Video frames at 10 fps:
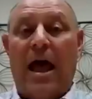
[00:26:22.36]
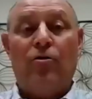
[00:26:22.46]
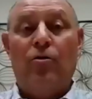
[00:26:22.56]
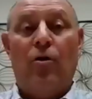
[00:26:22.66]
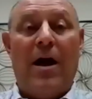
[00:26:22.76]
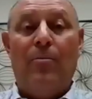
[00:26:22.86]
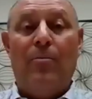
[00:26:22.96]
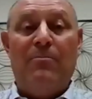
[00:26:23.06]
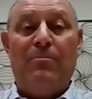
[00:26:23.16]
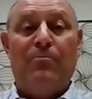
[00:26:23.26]
I don't know how
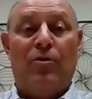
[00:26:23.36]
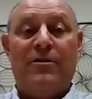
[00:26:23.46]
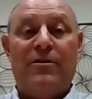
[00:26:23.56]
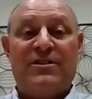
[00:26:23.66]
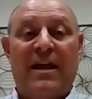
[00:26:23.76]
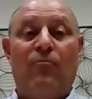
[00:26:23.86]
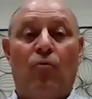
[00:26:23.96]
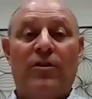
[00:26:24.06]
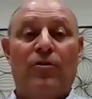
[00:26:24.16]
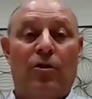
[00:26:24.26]
many people understand
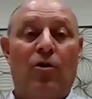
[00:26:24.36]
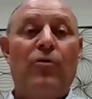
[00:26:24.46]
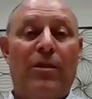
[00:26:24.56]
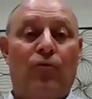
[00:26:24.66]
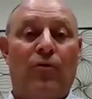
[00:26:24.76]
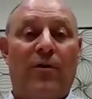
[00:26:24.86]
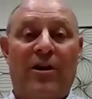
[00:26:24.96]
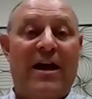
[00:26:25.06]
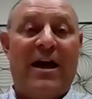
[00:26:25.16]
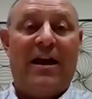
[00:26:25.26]
what they're going through every day.